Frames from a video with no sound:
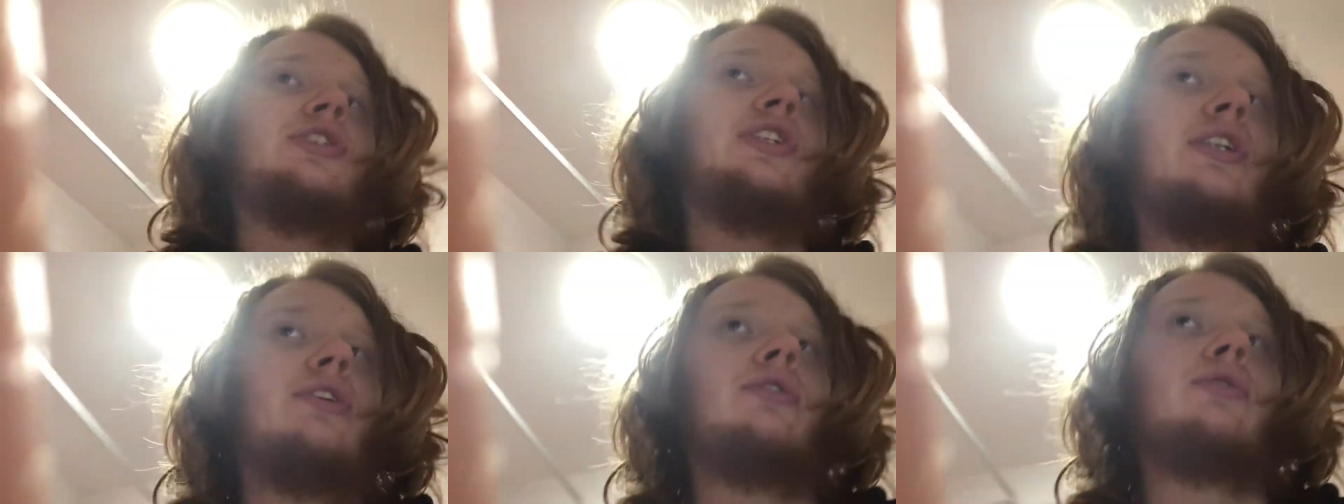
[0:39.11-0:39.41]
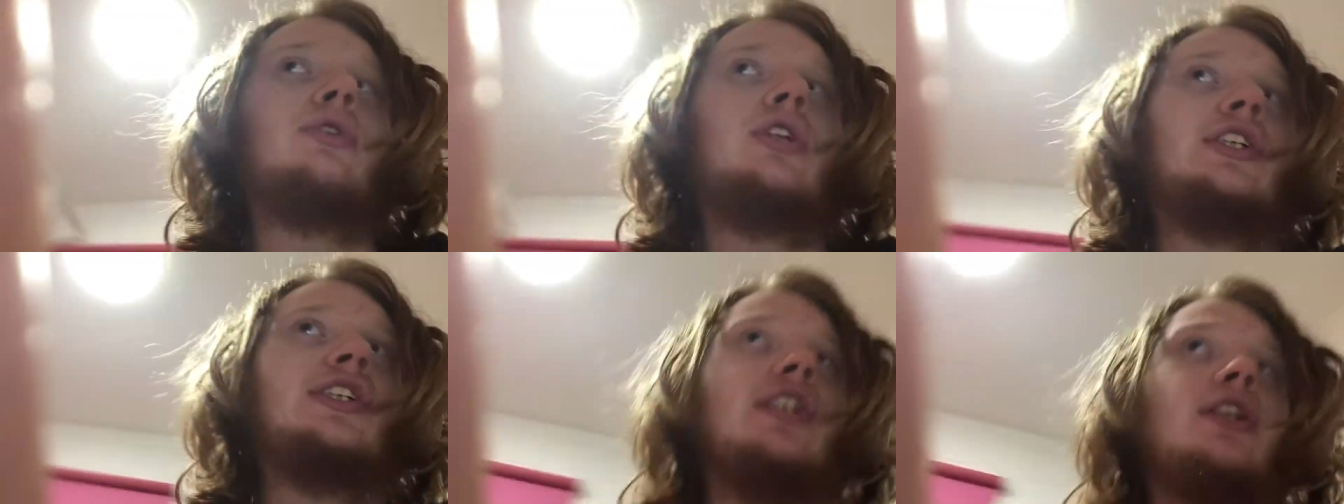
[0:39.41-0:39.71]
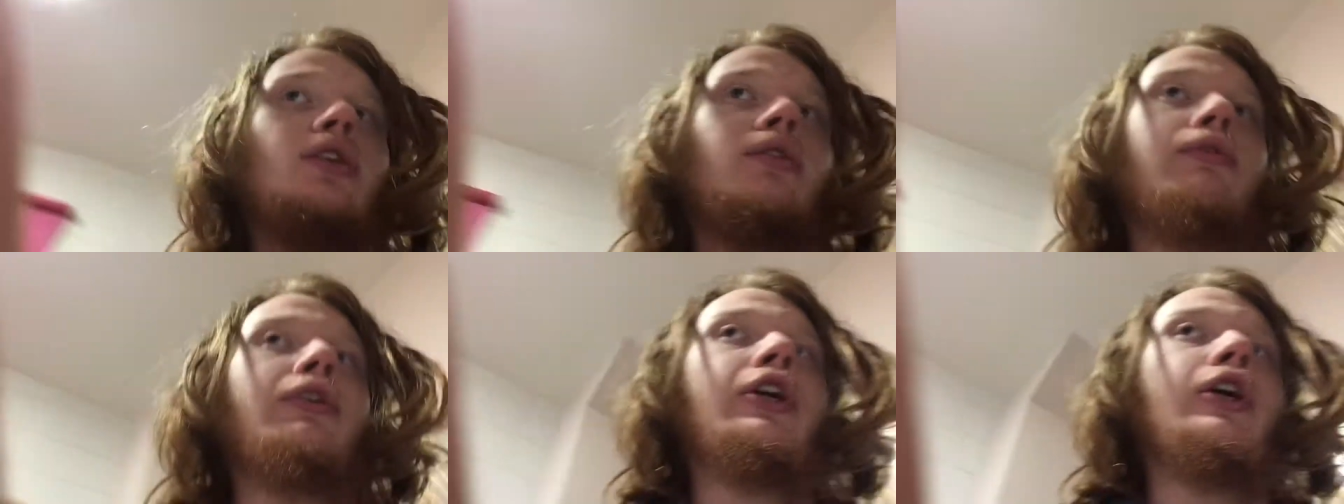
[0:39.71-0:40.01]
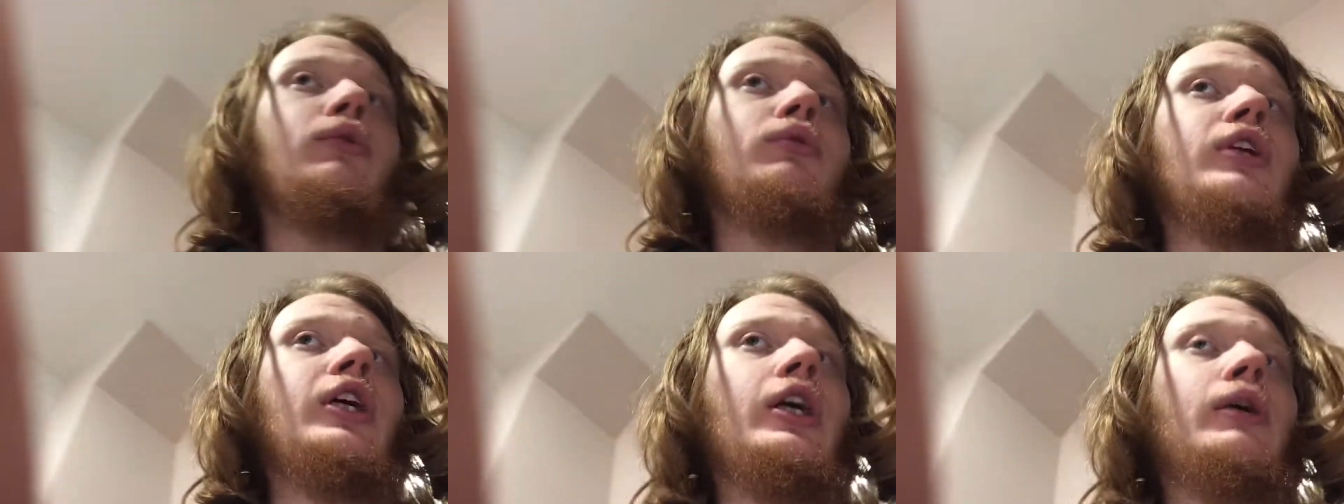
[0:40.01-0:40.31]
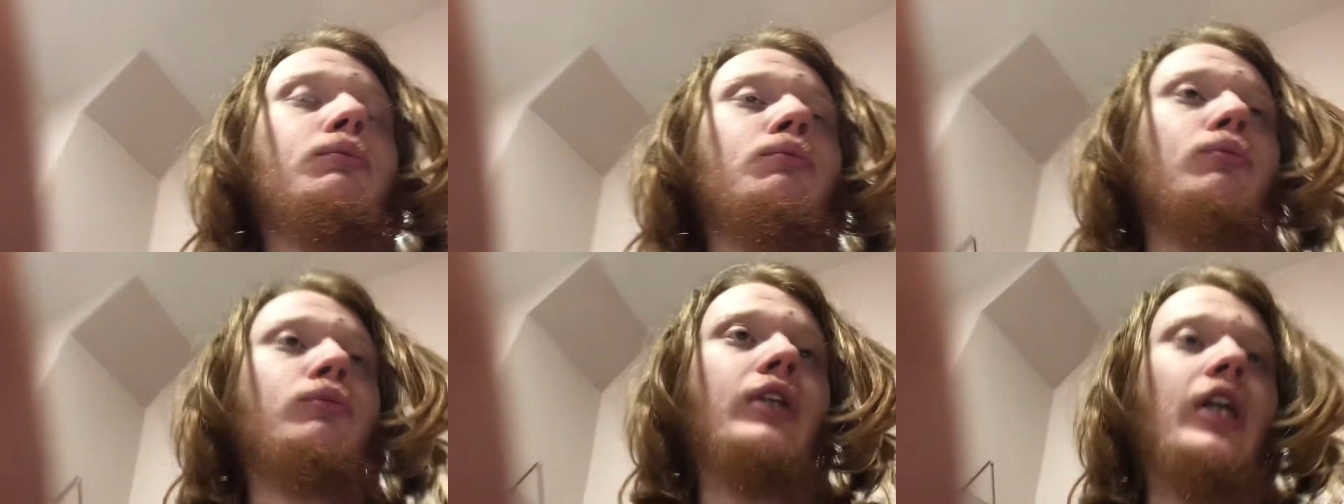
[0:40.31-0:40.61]
telling you in this little video that
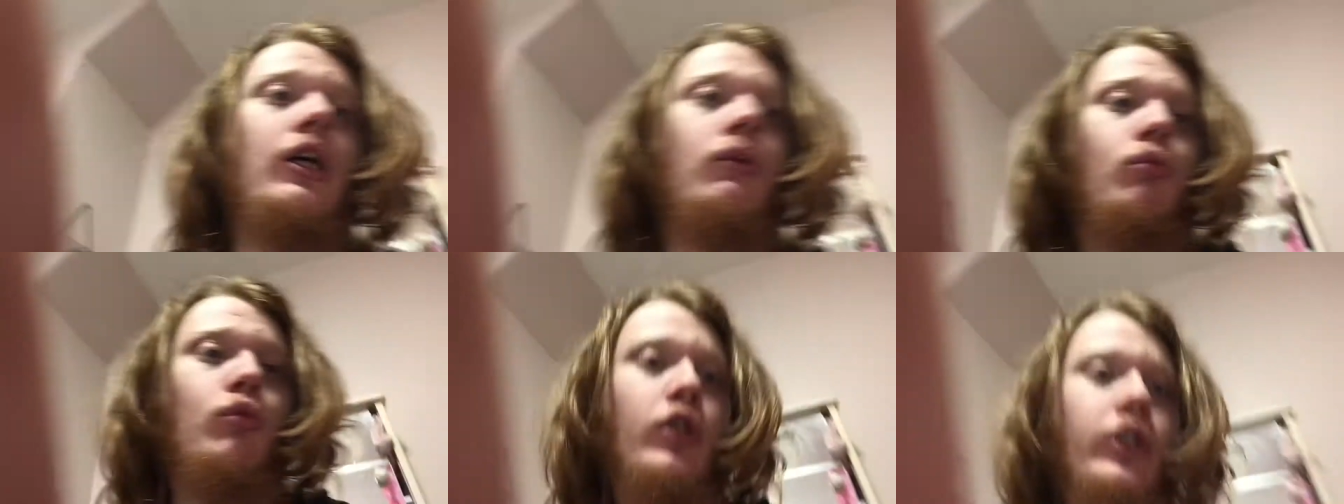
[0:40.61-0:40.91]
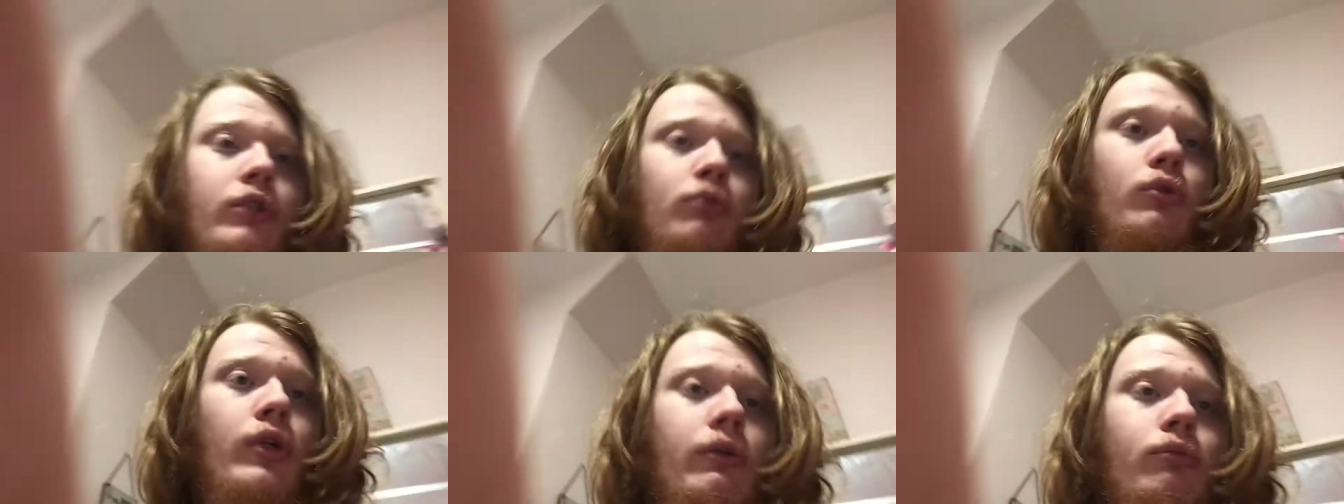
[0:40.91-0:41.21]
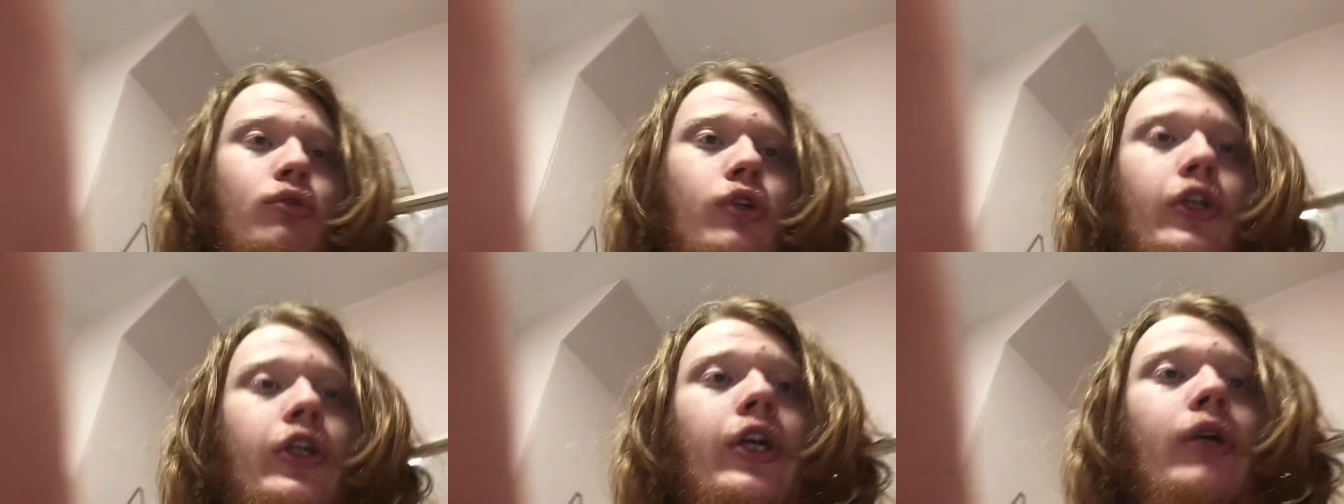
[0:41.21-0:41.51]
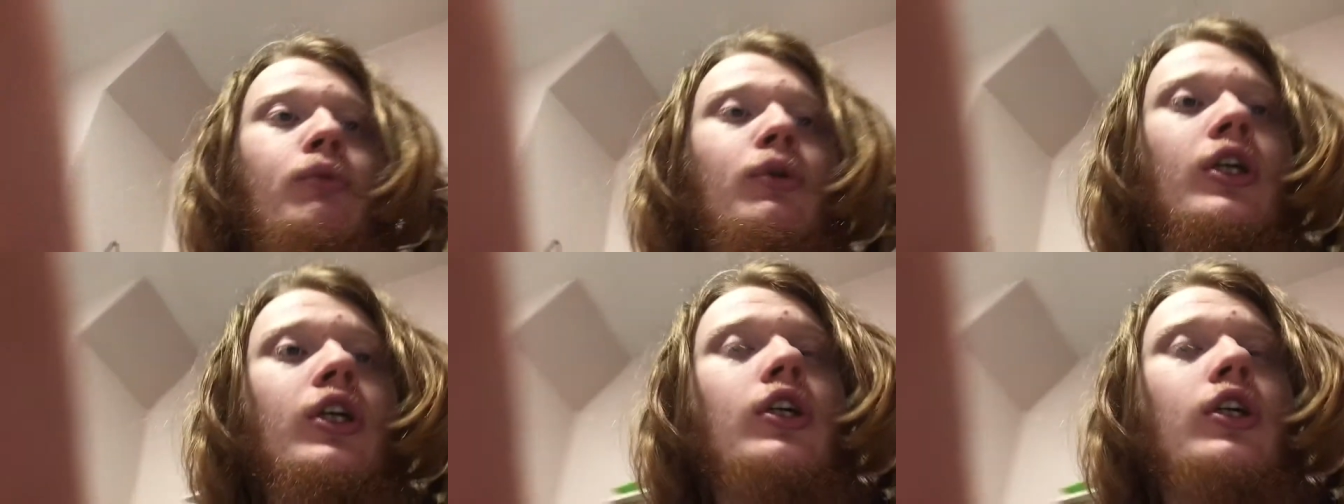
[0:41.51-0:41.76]
I'm that I'm wide awake right now.